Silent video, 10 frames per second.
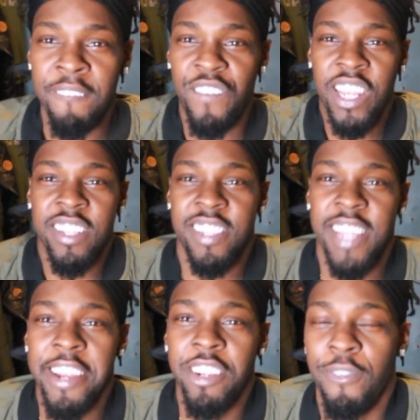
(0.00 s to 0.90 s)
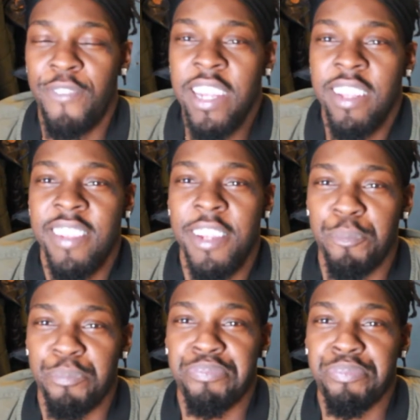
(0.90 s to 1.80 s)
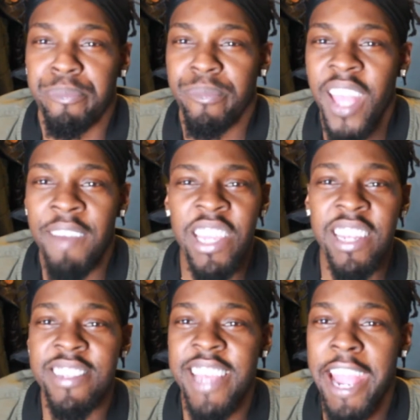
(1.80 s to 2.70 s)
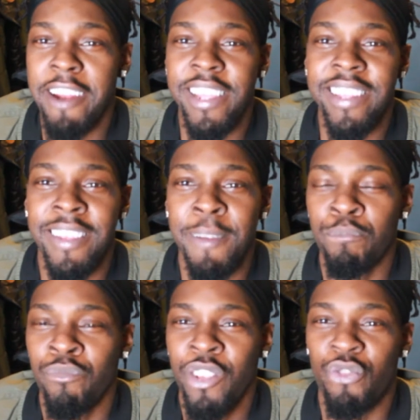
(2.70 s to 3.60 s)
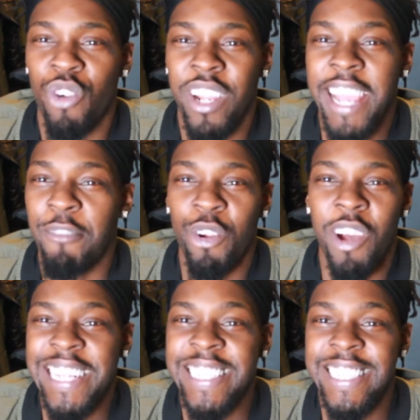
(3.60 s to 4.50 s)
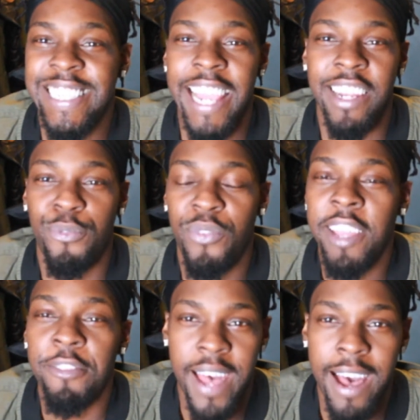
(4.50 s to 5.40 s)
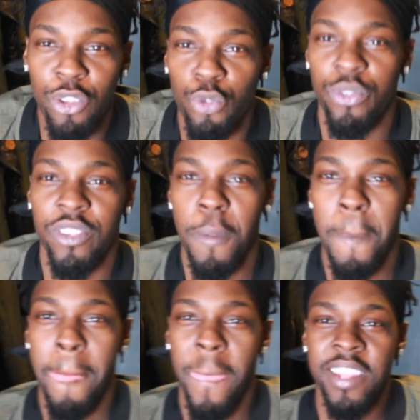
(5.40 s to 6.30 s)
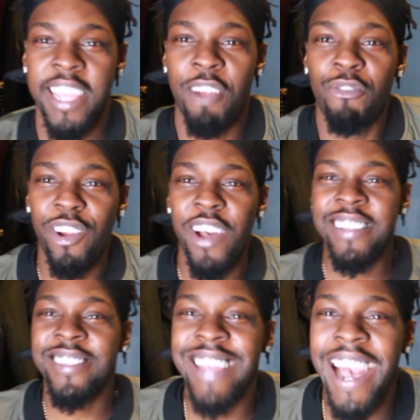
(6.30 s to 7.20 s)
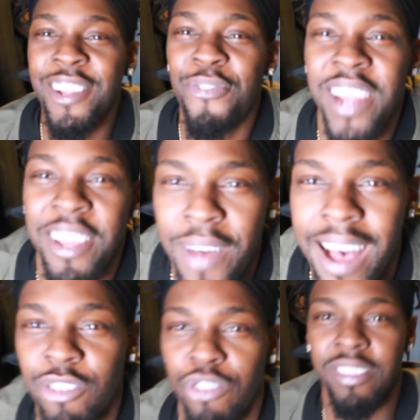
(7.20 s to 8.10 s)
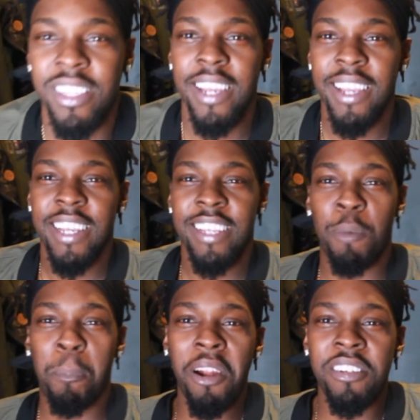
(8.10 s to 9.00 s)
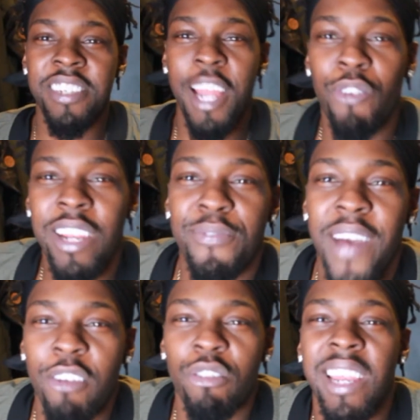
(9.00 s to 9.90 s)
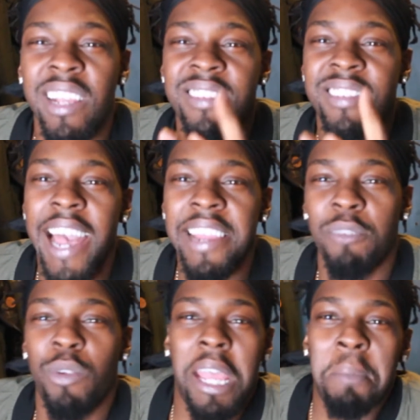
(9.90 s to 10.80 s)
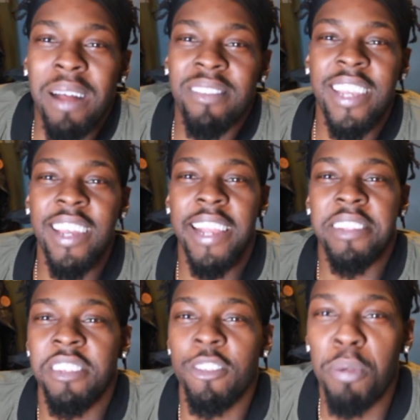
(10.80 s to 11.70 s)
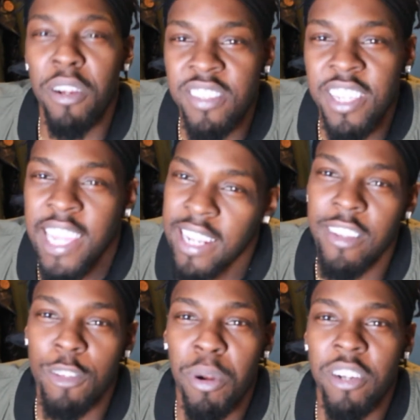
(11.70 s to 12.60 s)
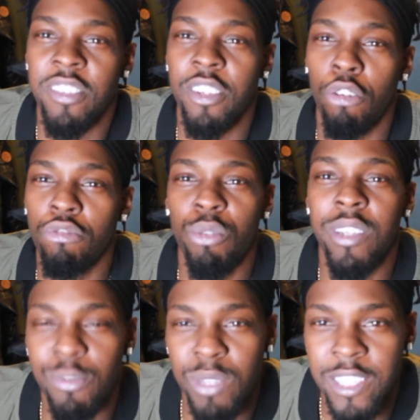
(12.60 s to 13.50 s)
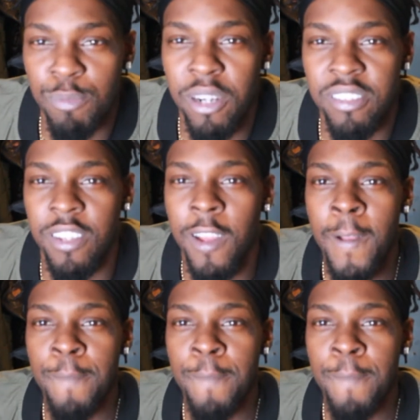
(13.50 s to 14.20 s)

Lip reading: Venus and Aries get real excited for their values. They get real excited for their values. Is a person they really value, get excited when they about to connect to this person, link this person, go do this with this person.